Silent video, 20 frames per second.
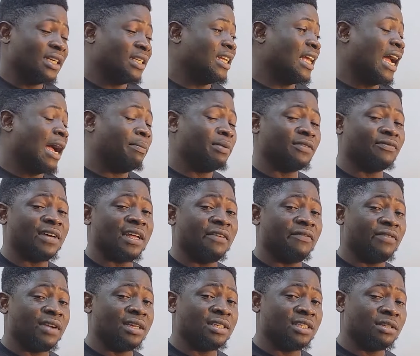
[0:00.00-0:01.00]
The app is very
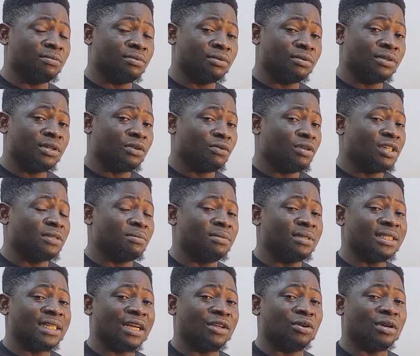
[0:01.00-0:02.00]
flexible, which
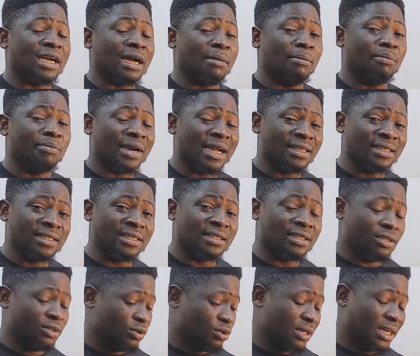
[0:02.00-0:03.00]
means that you can
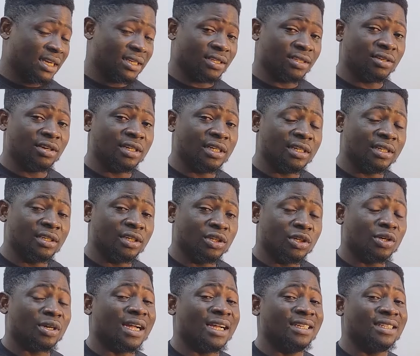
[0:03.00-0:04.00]
practice, you can study,
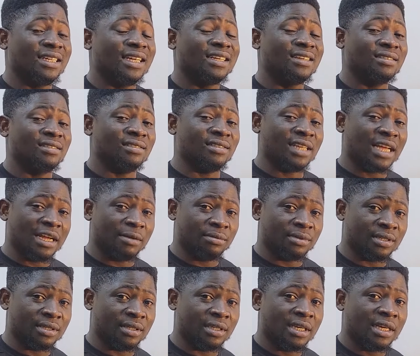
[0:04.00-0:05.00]
you can take
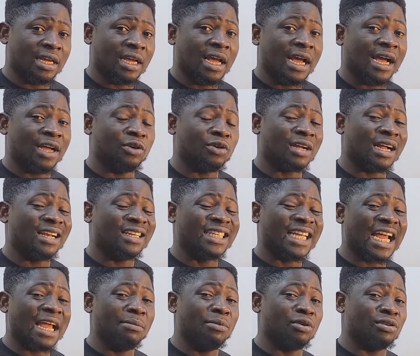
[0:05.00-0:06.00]
exams, and you can
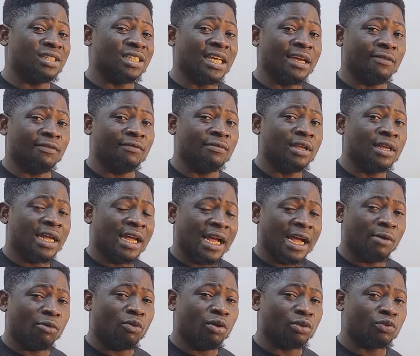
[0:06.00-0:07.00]
time yourself
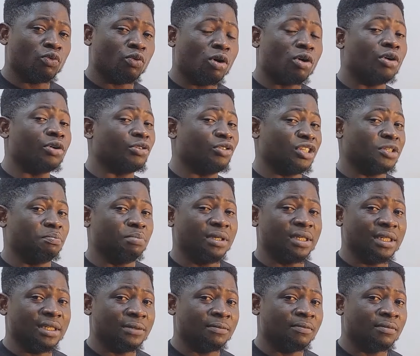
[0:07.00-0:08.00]
and what work on your
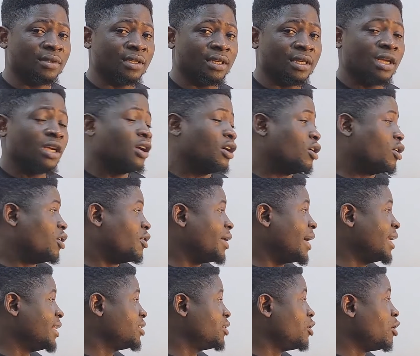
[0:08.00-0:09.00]
speed. All
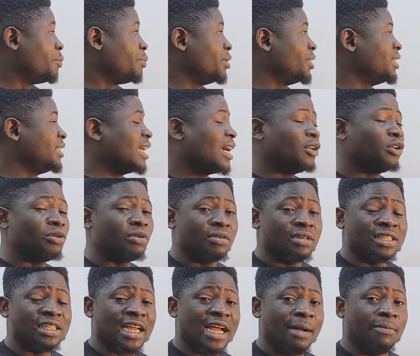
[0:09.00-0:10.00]
right, upon the download of
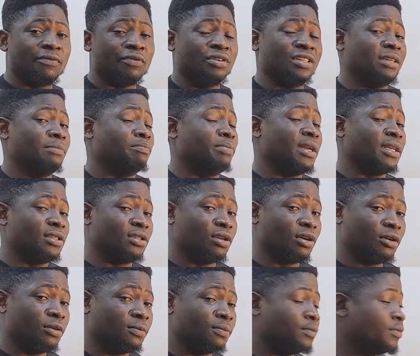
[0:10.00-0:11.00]
this app from the Play
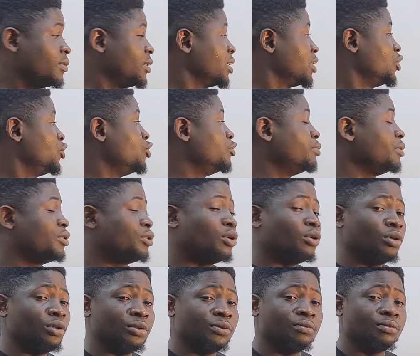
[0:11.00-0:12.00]
Store, you'll be
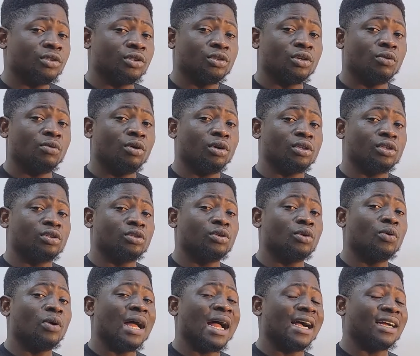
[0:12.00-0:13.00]
told to what
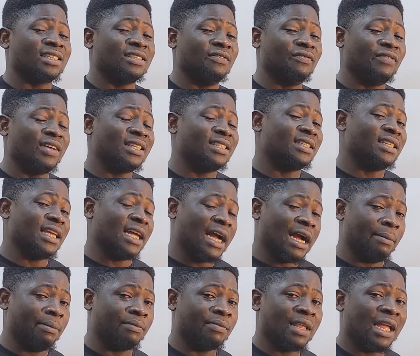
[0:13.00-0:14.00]
to activate the
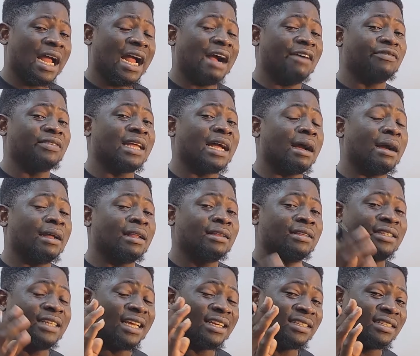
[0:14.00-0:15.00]
app after
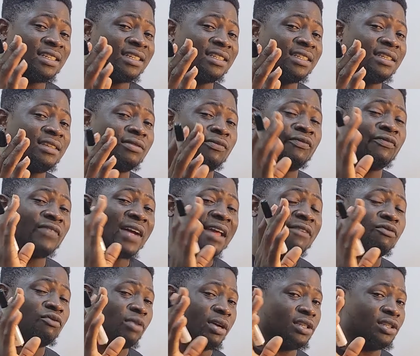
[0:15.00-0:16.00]
testing
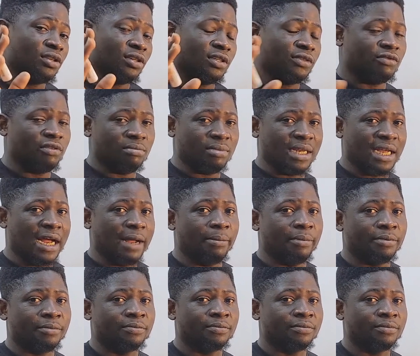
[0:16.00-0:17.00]
5 questions from the
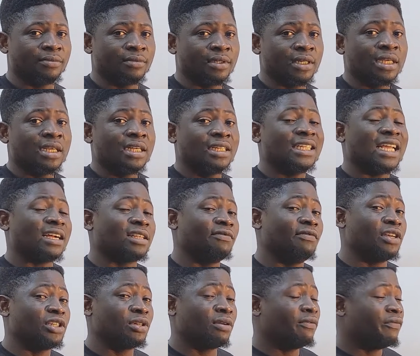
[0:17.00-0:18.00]
app. The
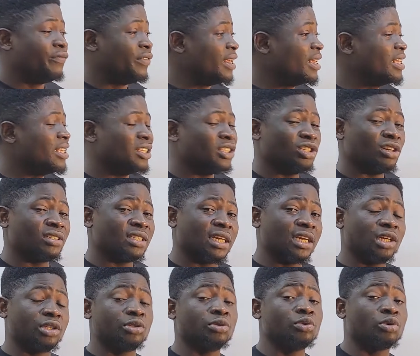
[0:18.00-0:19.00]
activation fee is just a
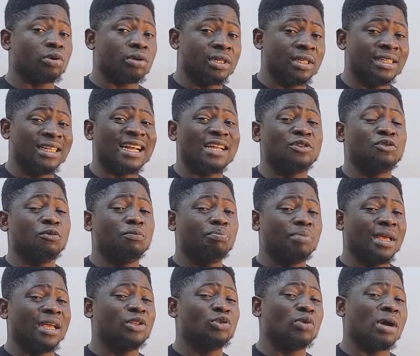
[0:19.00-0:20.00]
little token that you
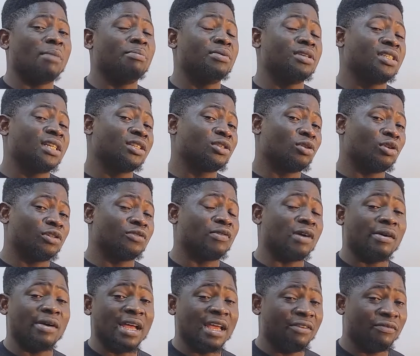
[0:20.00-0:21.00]
pay to appreciate us
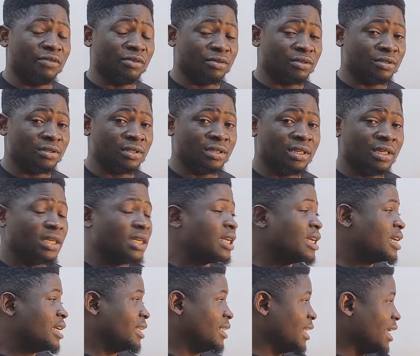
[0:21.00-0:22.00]
for our efforts.
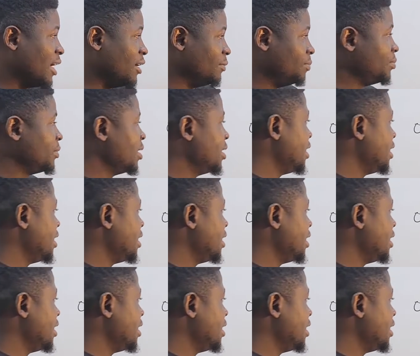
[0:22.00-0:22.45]
Now,